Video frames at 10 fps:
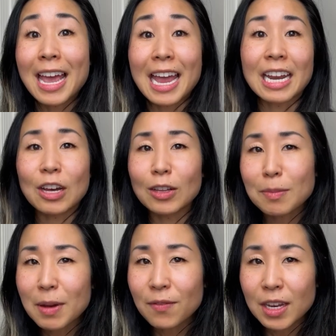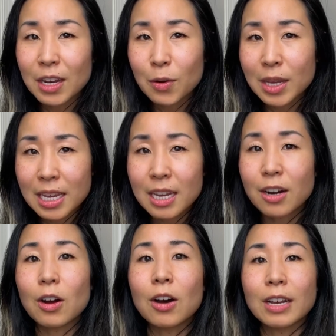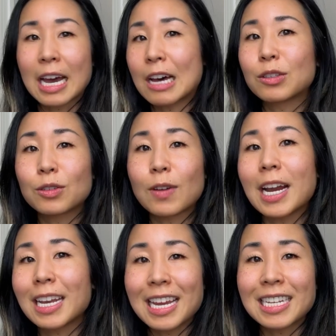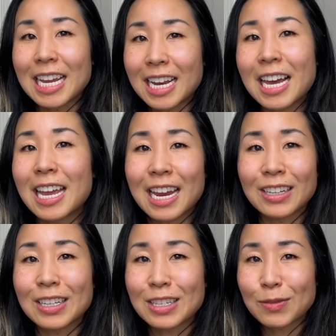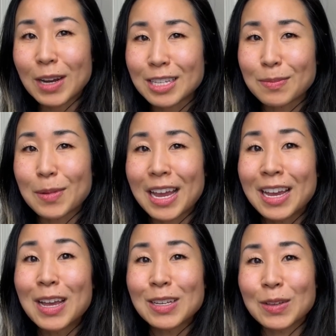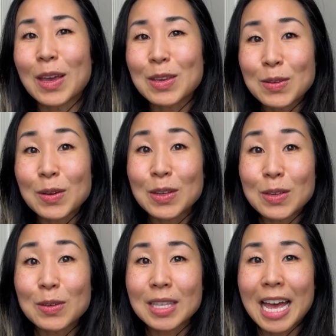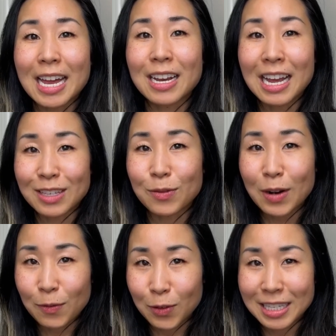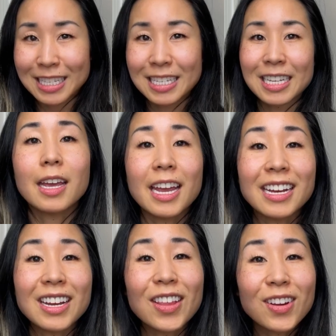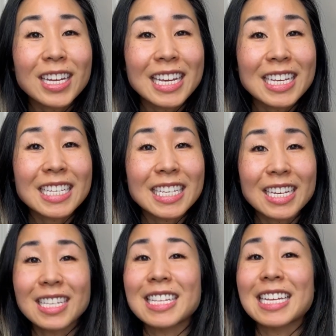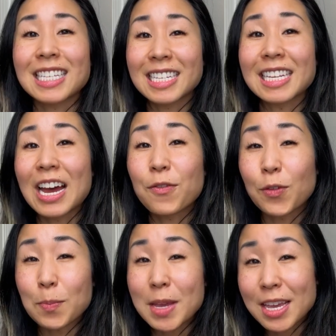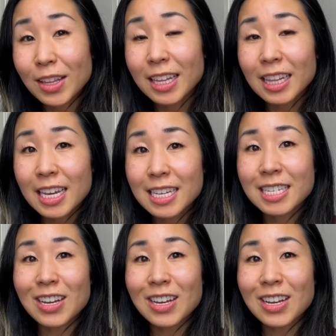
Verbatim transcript: And I'll link my video here on how to write a data analyst resume so that you can use that as a reference. And other key skills that stood out for me on the list